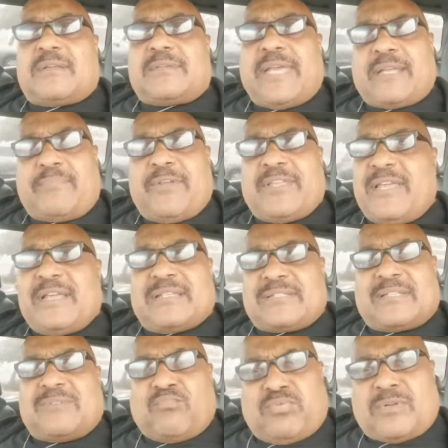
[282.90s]
Take it be
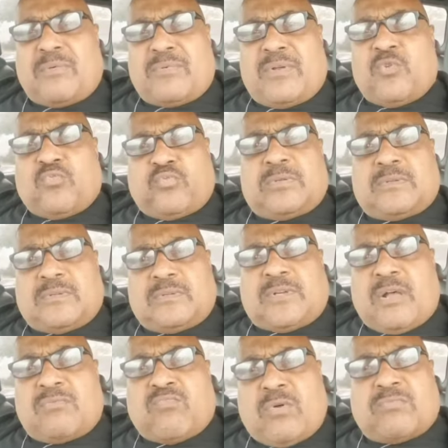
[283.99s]
come.
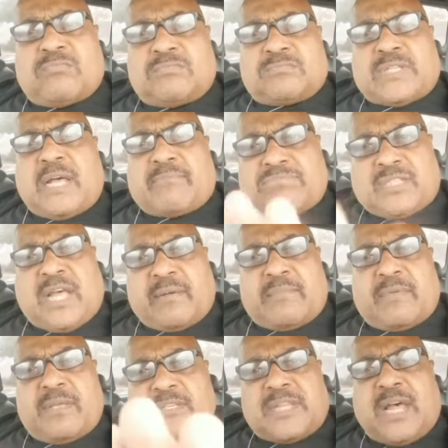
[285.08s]
Come. Boom. Stop. Stop.
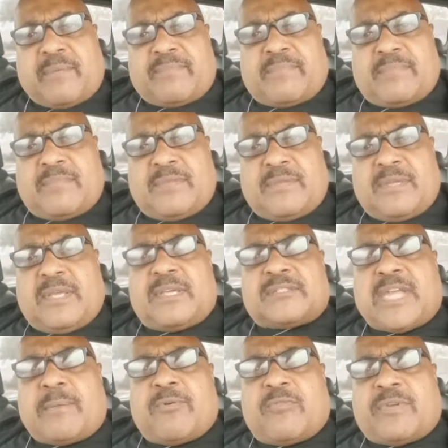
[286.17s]
Stop.
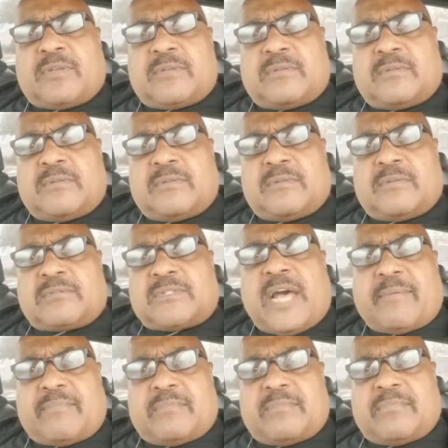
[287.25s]
Stop moving.
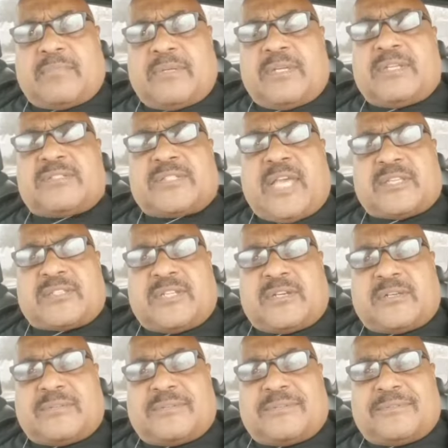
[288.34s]
Stop. Stand
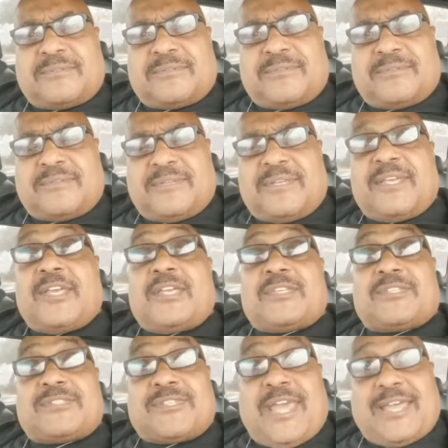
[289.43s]
still.
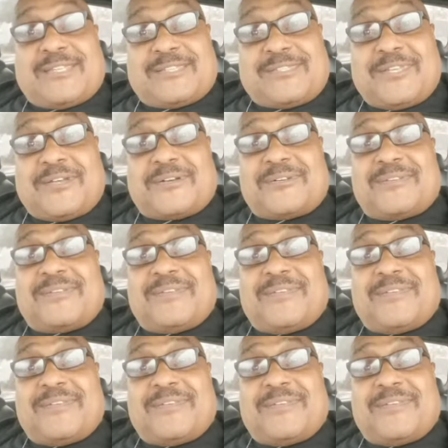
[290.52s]
Stand still.